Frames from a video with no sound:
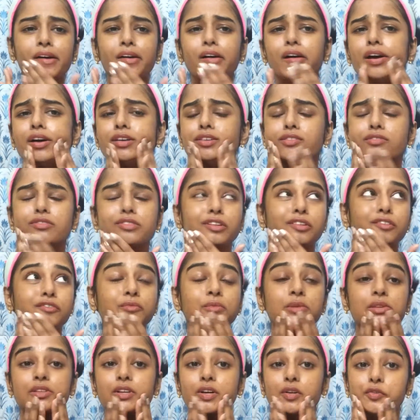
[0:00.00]
I just love
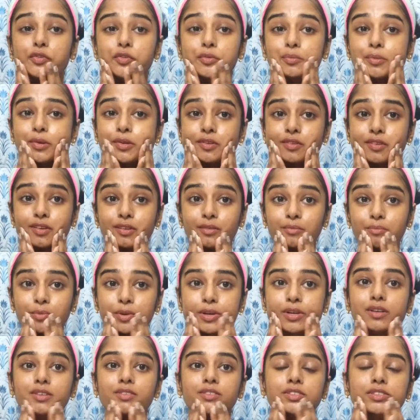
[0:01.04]
massaging my skin,
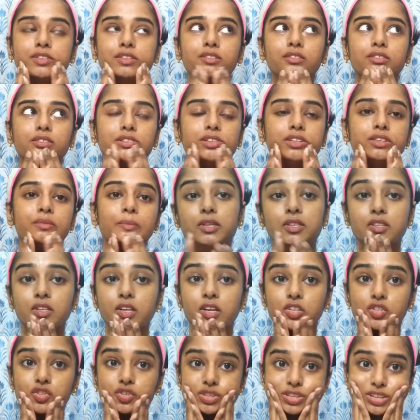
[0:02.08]
because
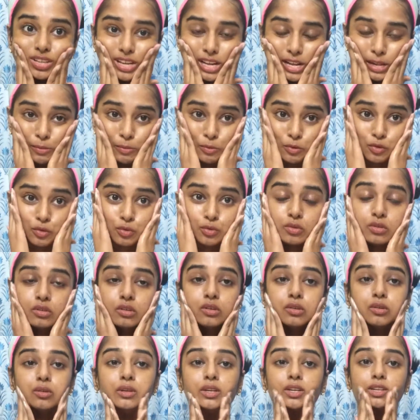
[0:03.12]
massaging helps to
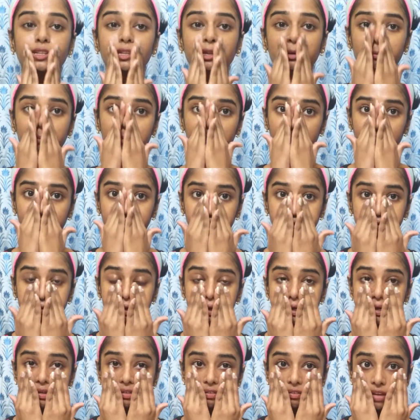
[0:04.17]
circulate the blood
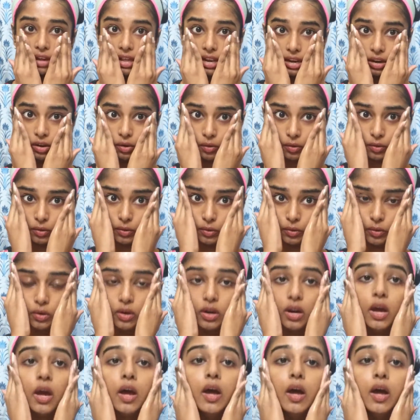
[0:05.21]
really well on your